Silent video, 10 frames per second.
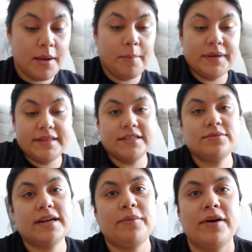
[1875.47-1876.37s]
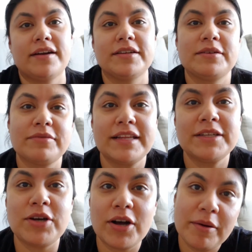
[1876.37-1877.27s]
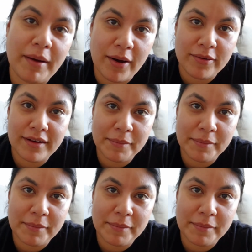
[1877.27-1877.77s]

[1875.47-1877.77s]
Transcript: But that's what I wanted to really talk about.